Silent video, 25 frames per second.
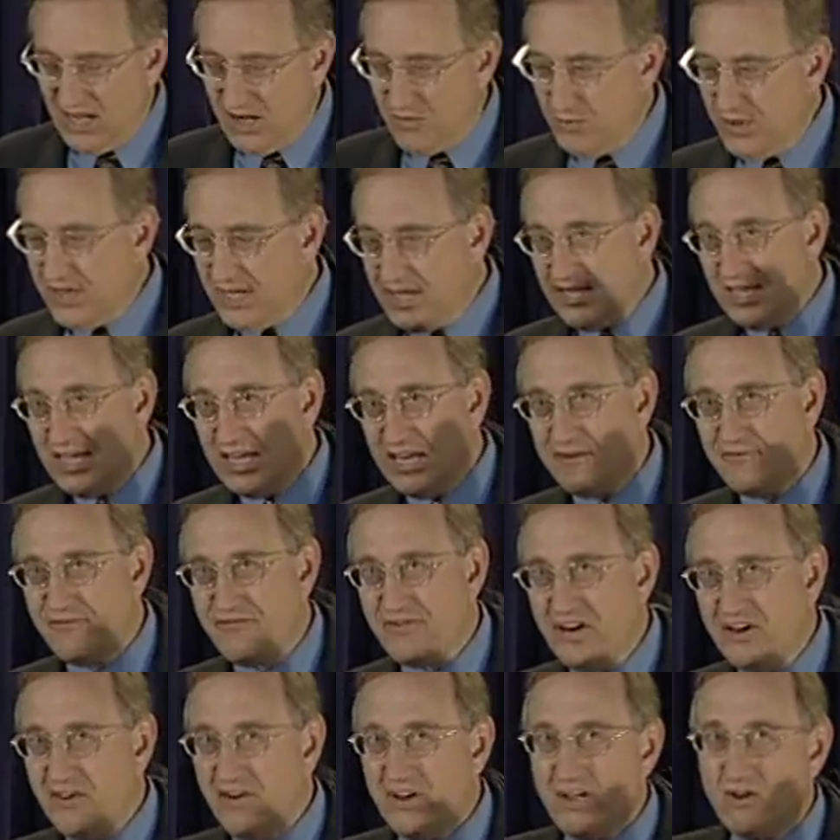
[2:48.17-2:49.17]
and we can get
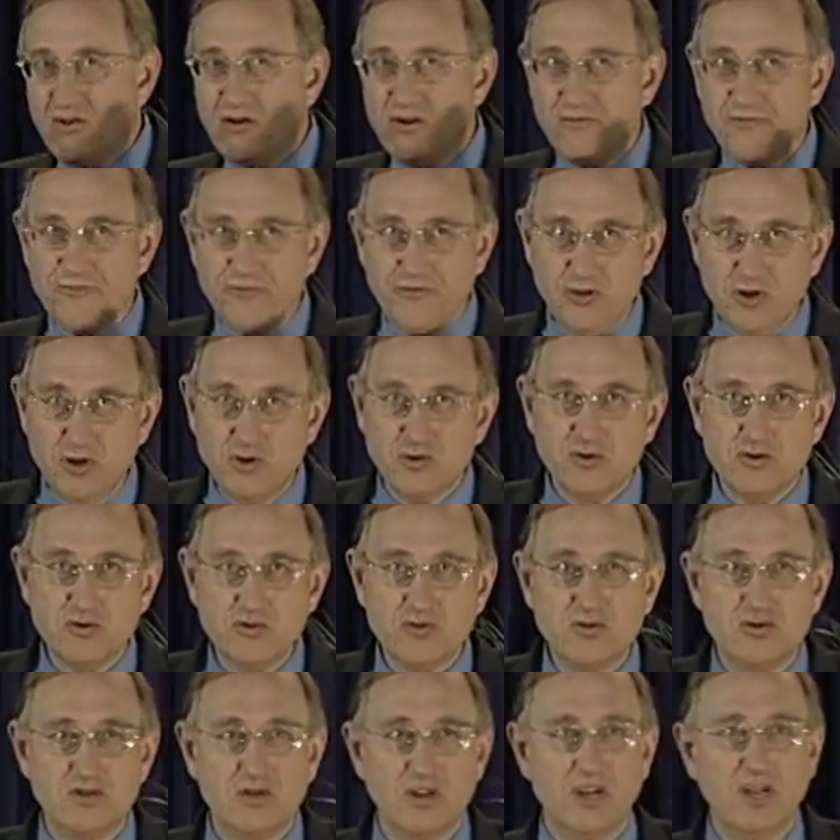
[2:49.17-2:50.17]
very
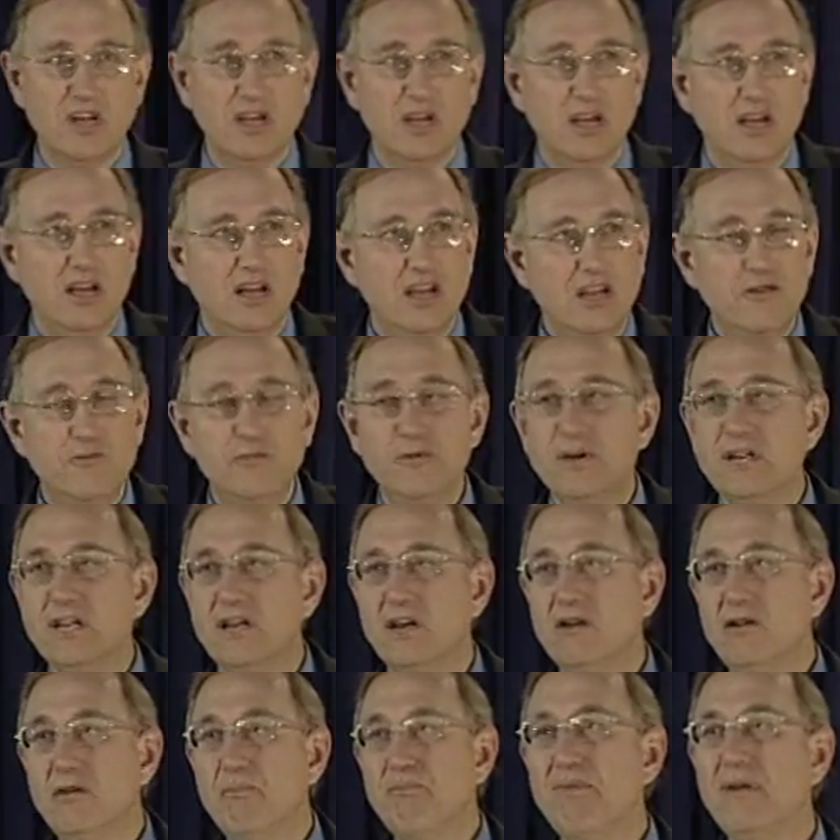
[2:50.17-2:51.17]
confused if we
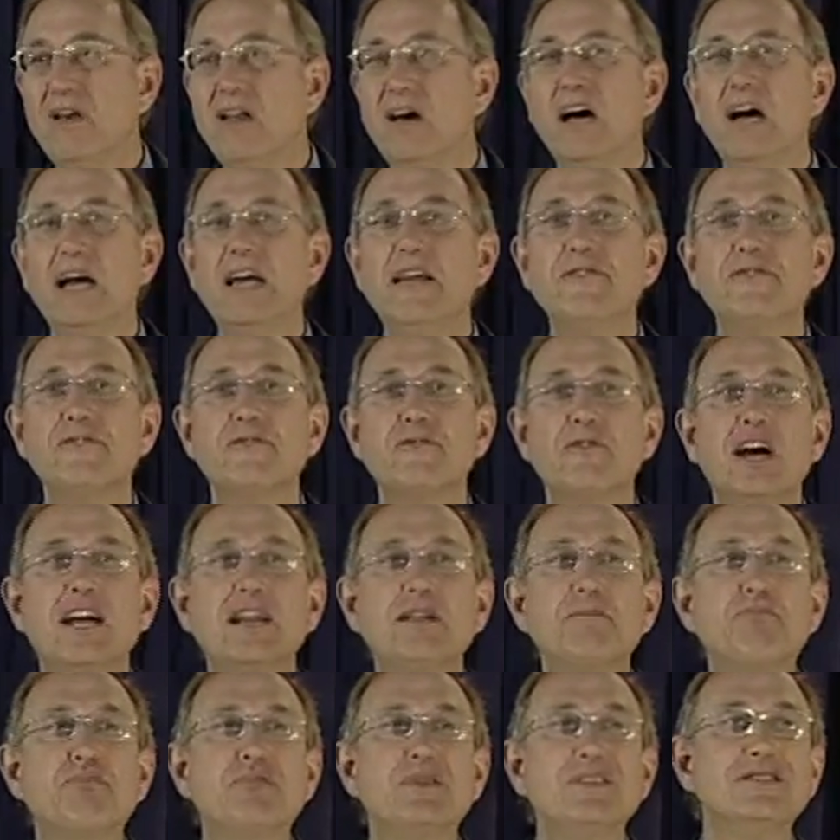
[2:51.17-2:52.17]
don't apply the
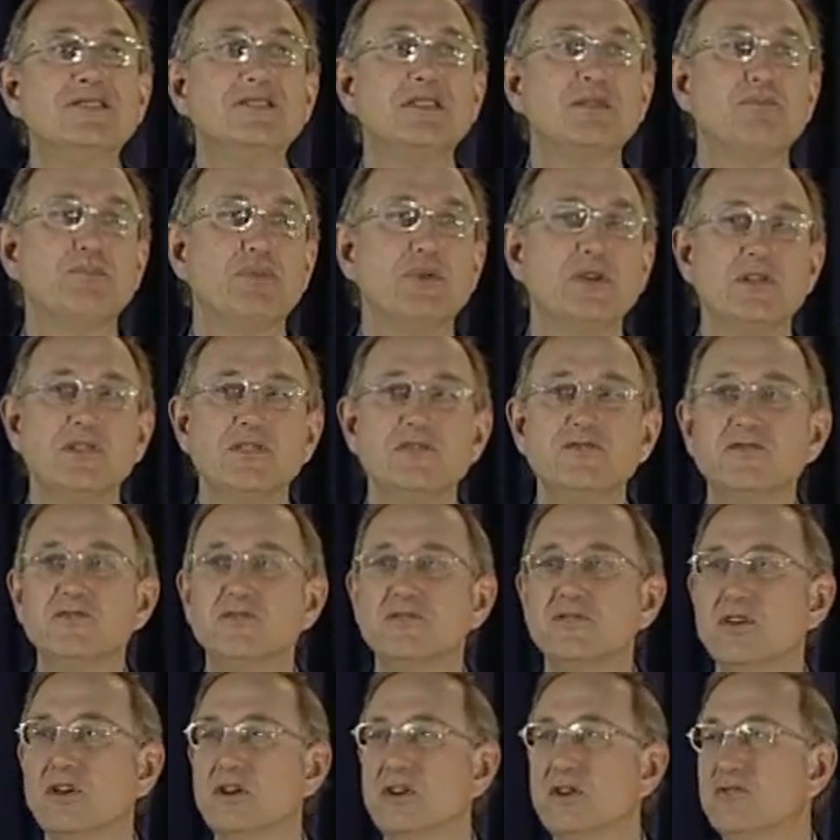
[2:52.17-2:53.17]
right
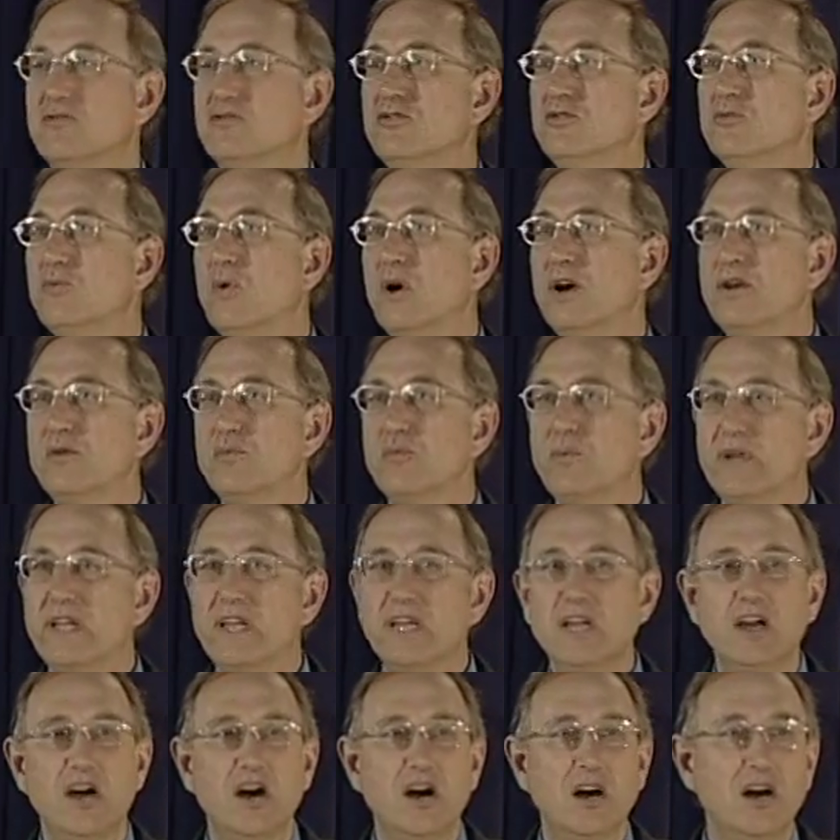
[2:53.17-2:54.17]
principles to what
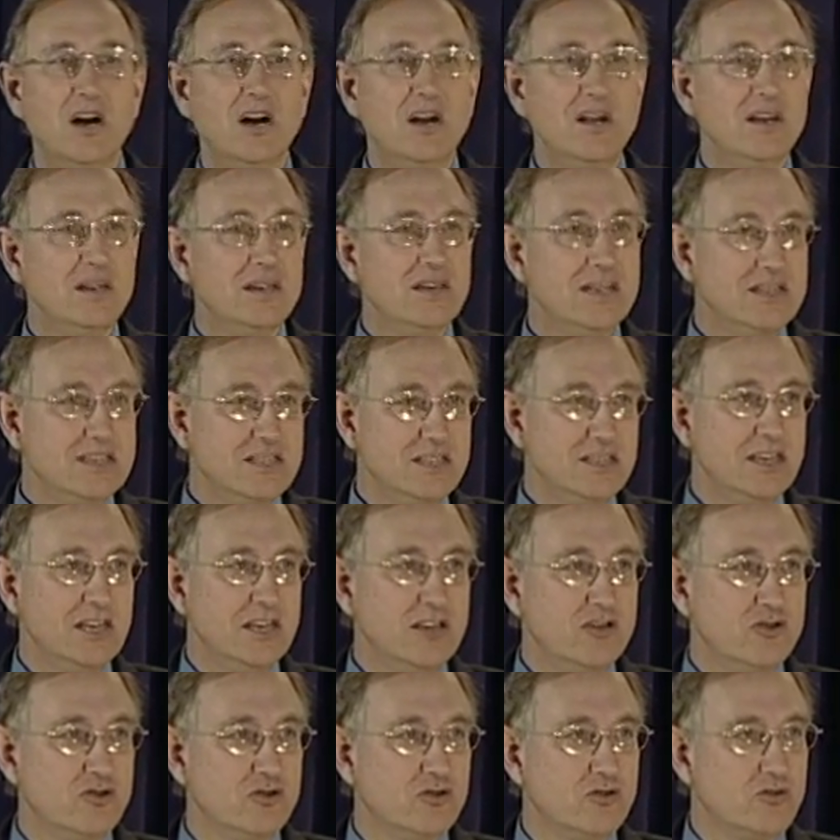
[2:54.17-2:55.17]
we are
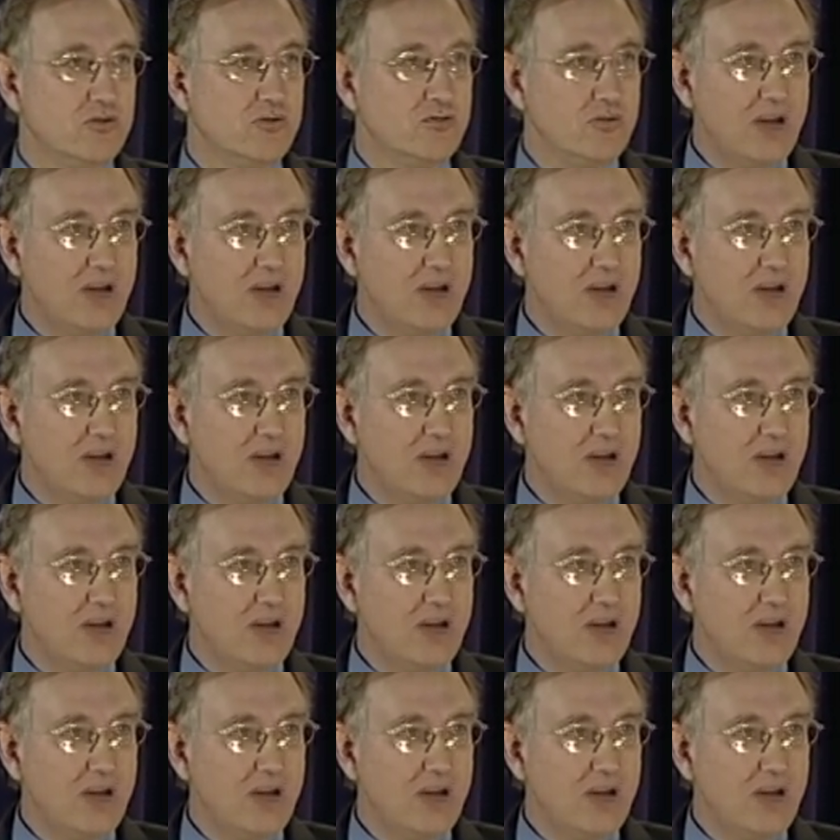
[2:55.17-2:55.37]
listening to.